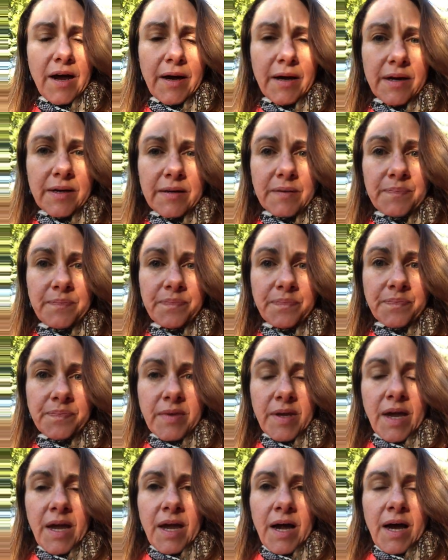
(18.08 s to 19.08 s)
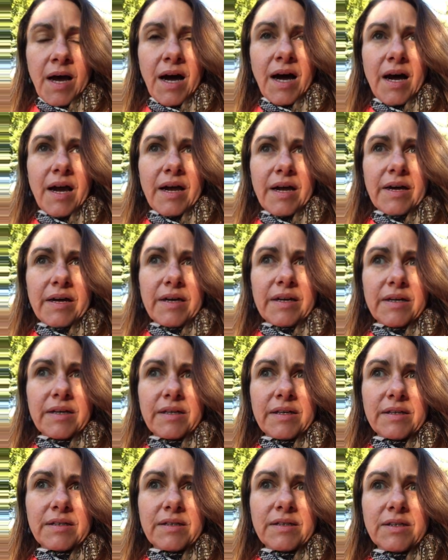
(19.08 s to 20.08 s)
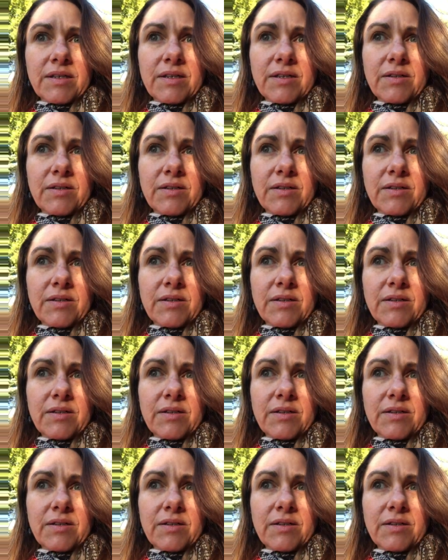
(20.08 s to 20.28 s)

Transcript: Um, I